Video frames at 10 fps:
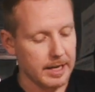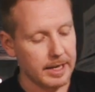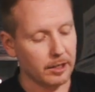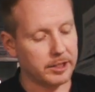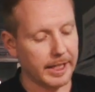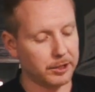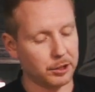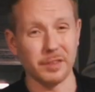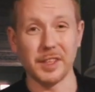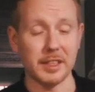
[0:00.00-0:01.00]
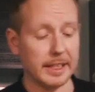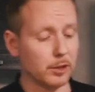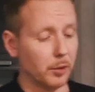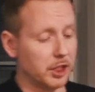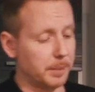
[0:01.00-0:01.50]
Now the texture of this
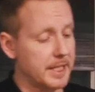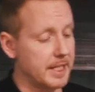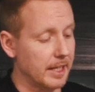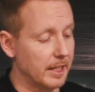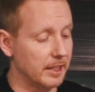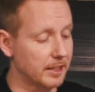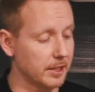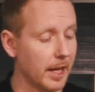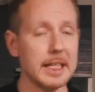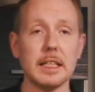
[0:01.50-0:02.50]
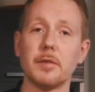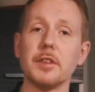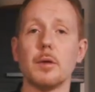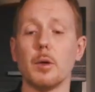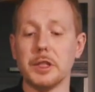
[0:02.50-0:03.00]
is going to be slightly
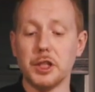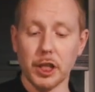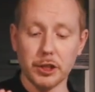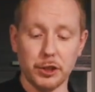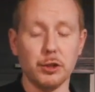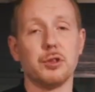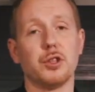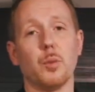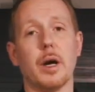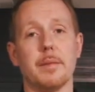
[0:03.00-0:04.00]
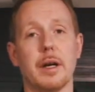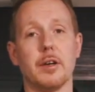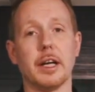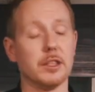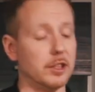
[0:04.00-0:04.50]
different than when we just used the wet
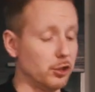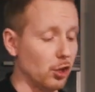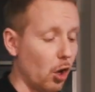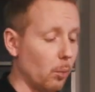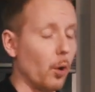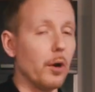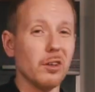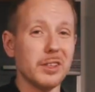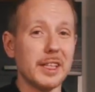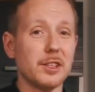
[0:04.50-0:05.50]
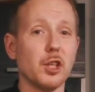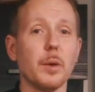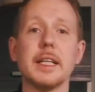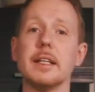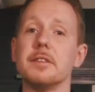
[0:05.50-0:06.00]
marinade because there's a lot more oil in this,
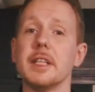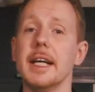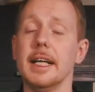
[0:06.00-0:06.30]
so it gives